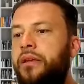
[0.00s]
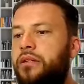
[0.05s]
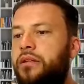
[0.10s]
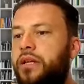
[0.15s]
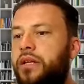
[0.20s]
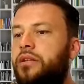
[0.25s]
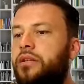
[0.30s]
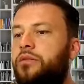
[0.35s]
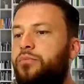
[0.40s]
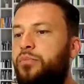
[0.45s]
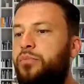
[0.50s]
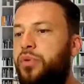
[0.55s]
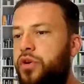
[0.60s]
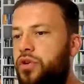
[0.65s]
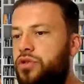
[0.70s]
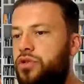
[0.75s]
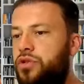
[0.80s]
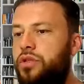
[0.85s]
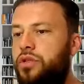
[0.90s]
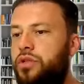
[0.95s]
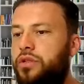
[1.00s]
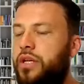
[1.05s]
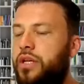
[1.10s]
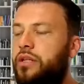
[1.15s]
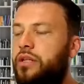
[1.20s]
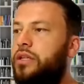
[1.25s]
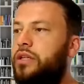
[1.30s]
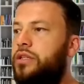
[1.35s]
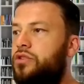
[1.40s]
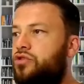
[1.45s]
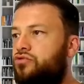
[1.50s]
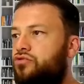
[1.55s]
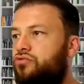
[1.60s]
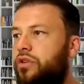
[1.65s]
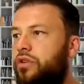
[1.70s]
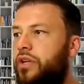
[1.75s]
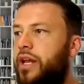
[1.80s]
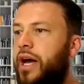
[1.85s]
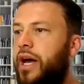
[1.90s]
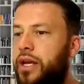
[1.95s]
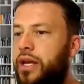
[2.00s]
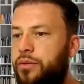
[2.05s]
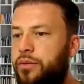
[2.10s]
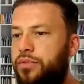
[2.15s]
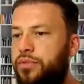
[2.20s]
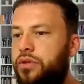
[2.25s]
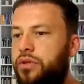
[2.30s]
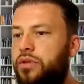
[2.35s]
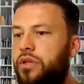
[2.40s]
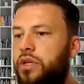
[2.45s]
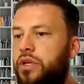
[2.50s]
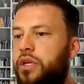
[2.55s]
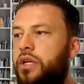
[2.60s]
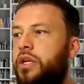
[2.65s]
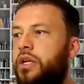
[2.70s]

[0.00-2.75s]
that person, that he's reliable,